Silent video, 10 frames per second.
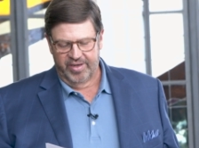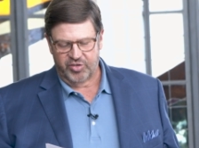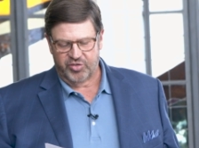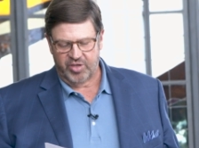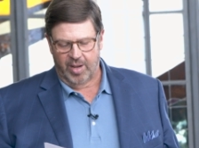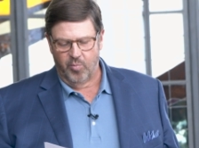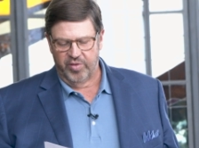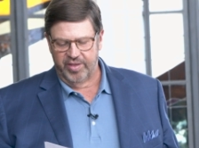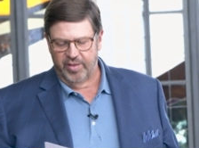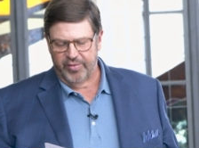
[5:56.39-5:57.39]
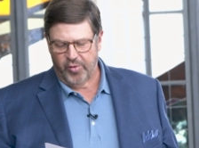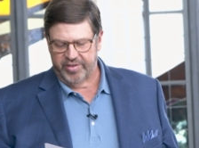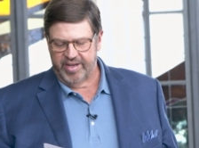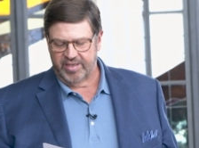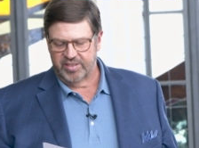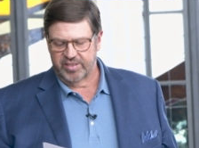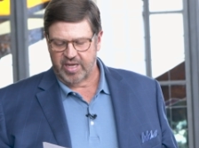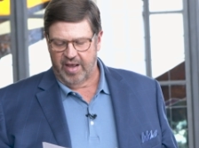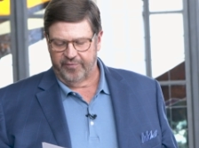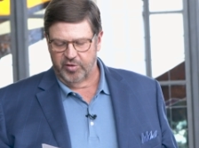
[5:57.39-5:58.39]
that some within the North Texas
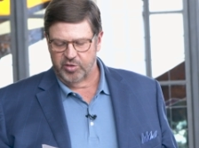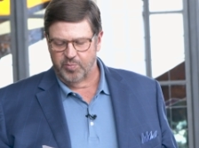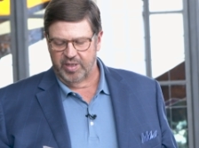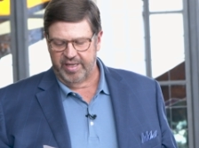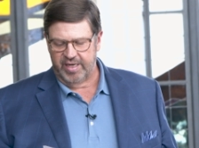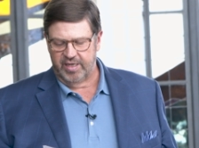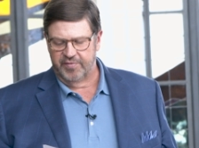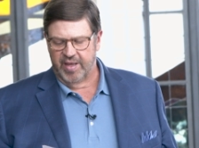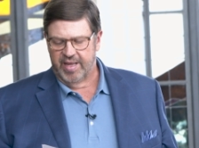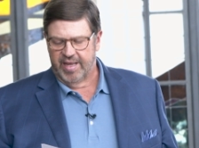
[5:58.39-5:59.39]
Conference believe